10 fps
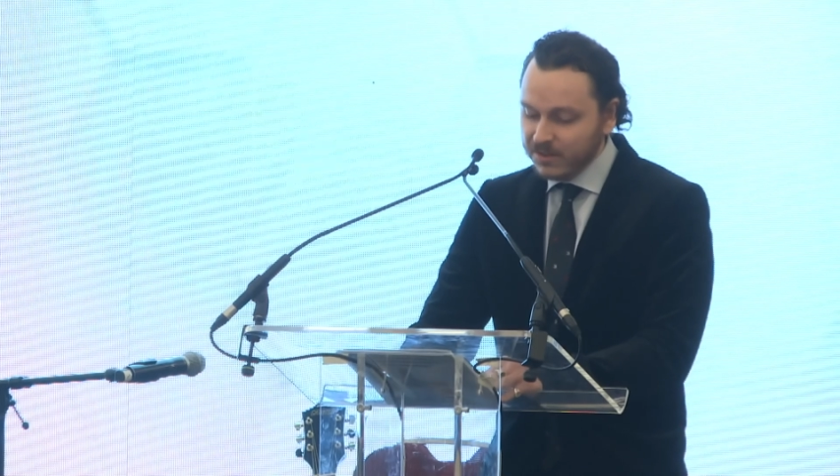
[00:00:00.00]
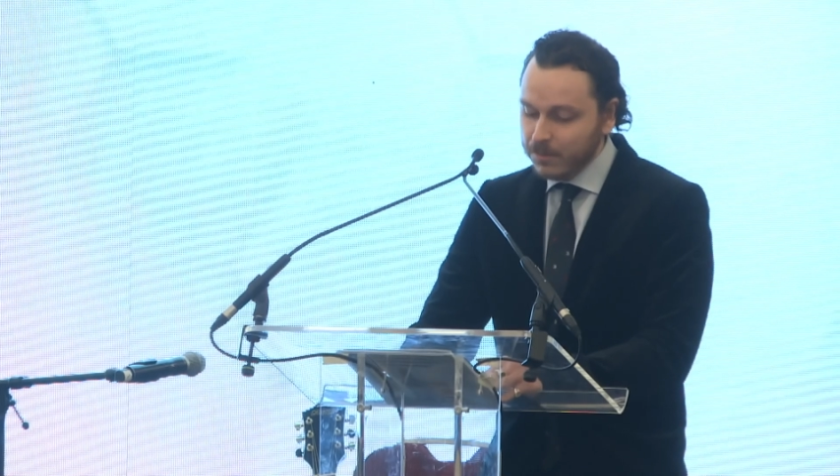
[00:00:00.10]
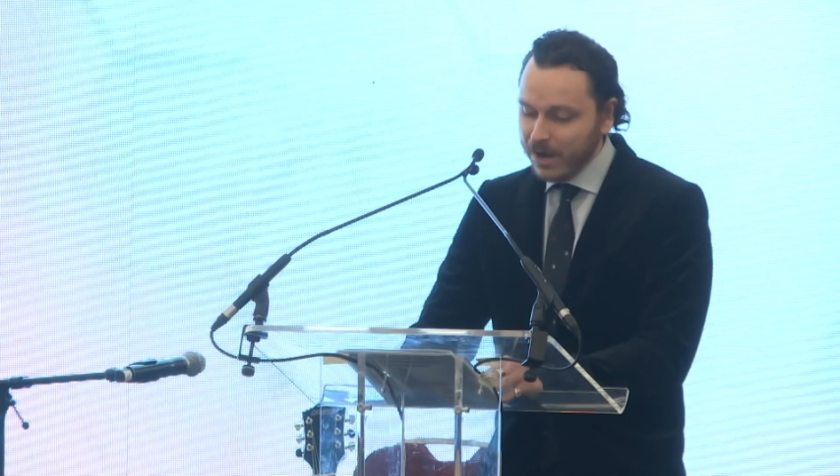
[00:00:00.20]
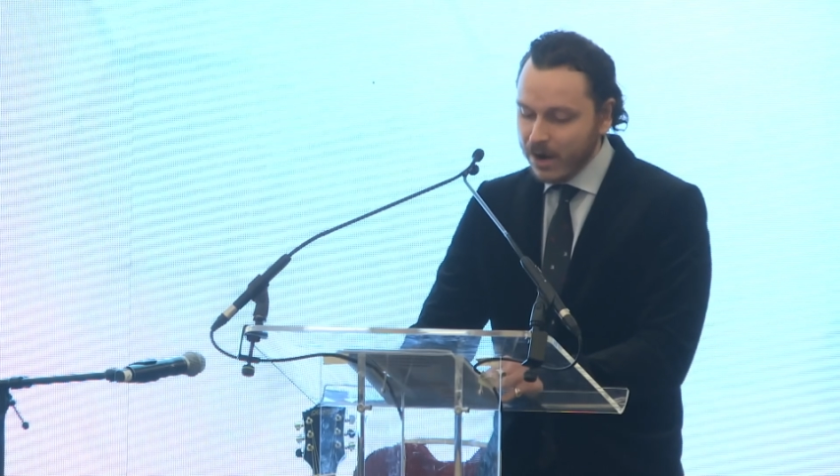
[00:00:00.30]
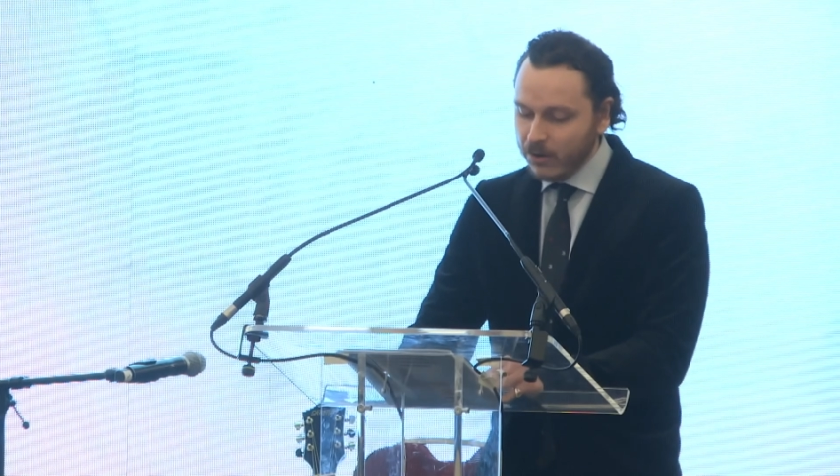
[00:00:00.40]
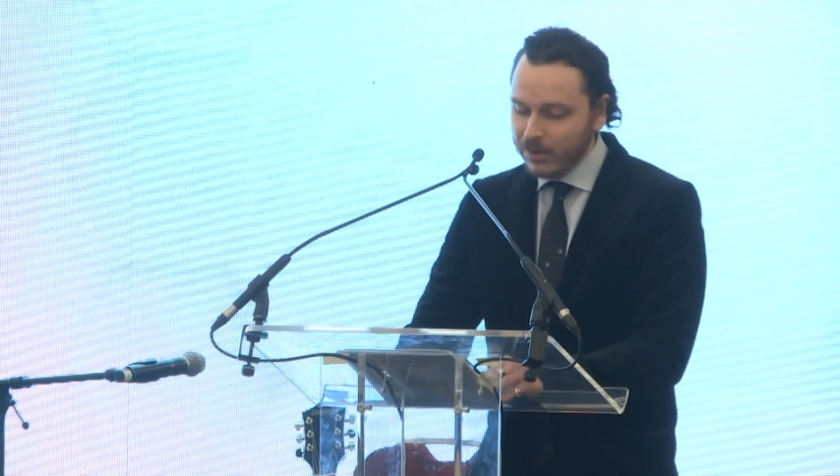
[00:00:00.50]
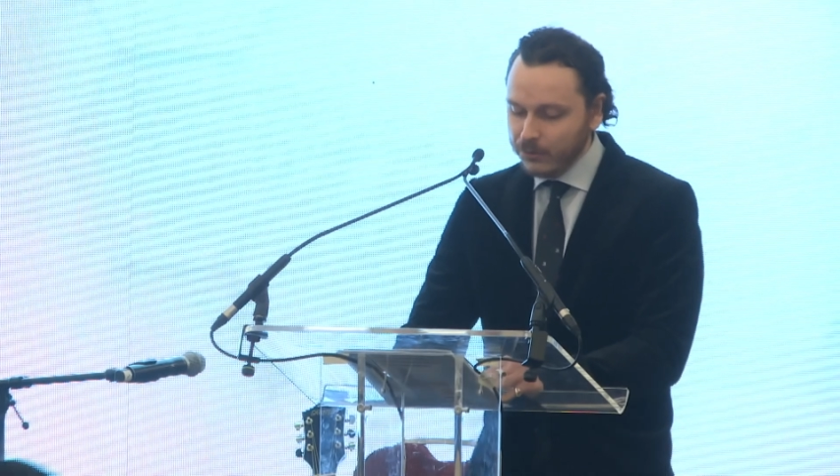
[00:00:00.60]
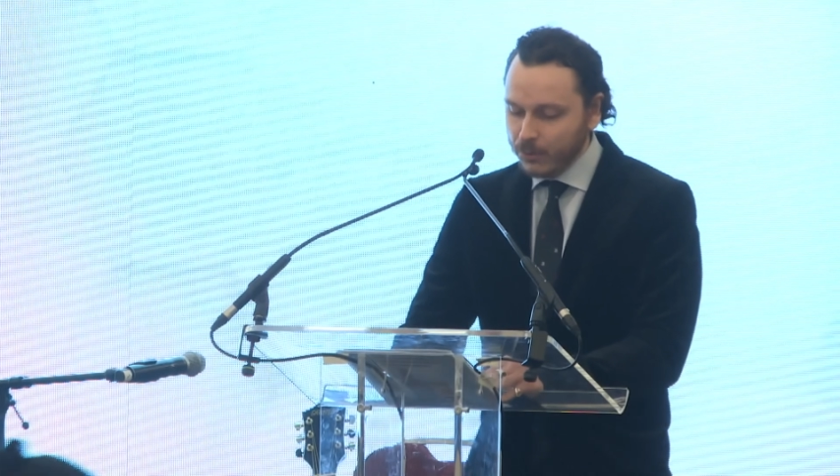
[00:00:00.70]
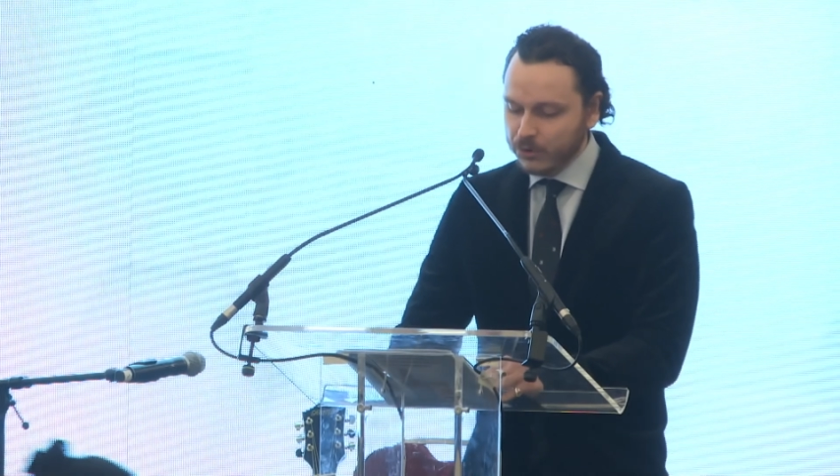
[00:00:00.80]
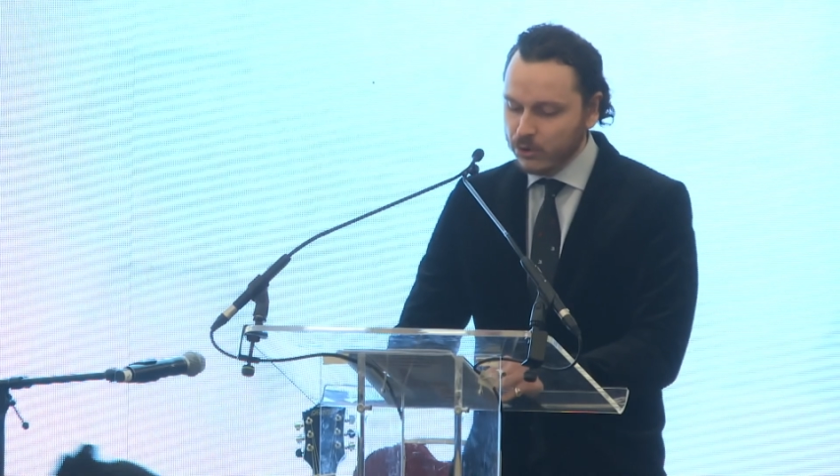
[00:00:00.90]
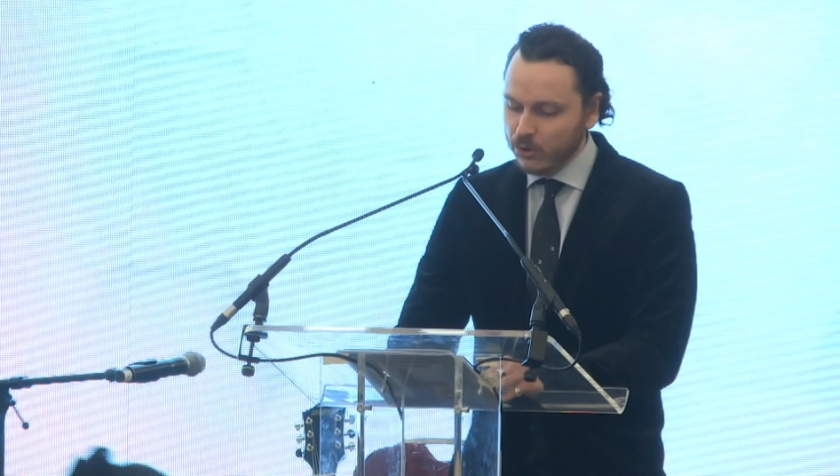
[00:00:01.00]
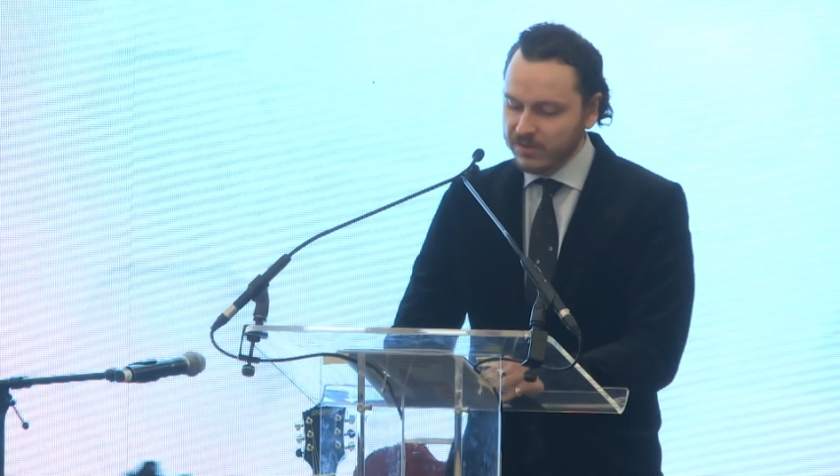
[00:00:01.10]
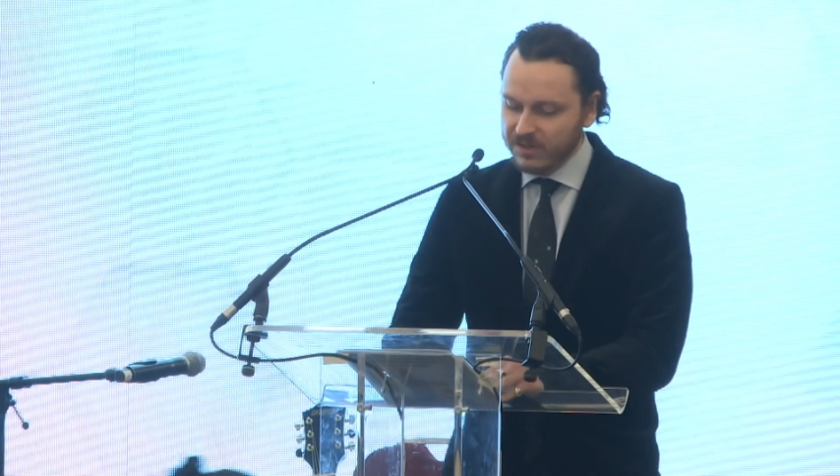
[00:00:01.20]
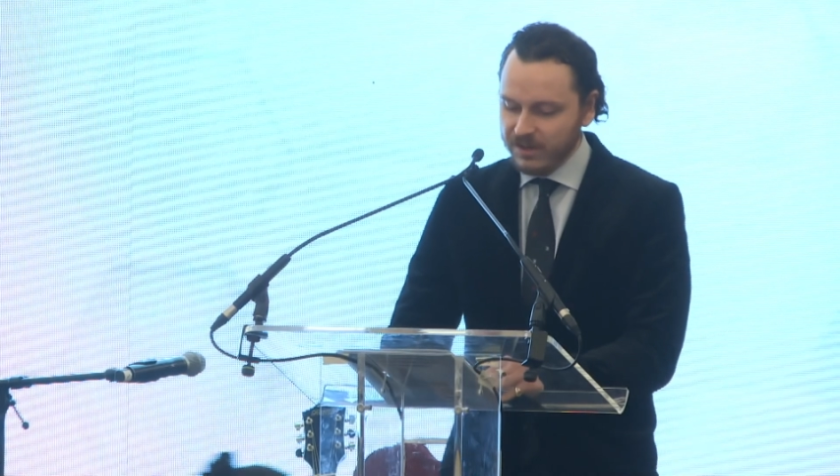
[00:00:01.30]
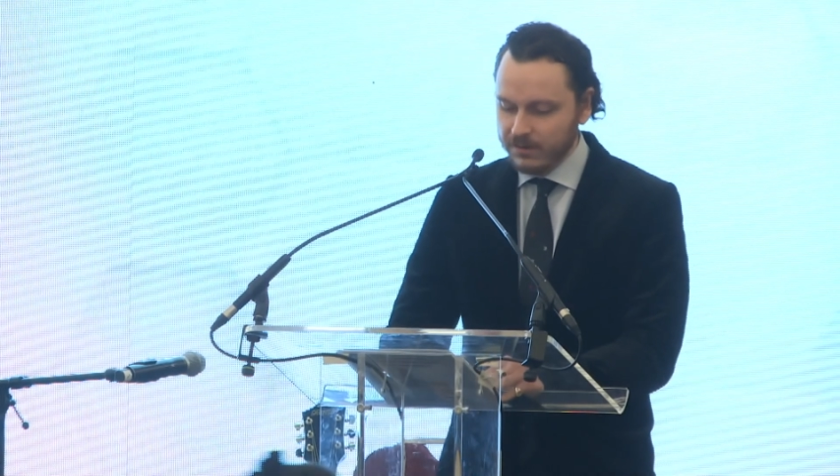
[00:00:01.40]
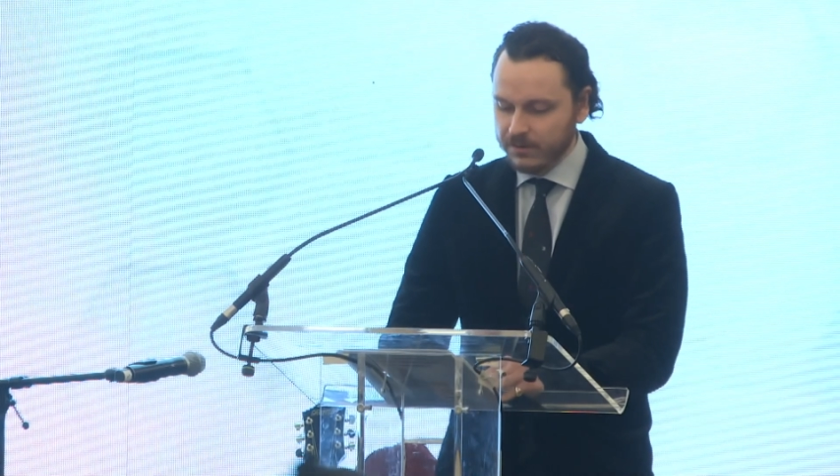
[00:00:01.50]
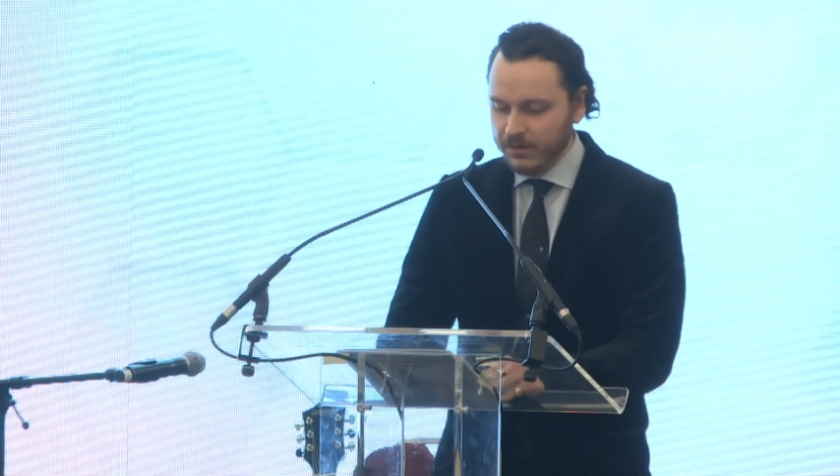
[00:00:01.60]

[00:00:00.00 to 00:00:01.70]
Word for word: unparalleled opportunity.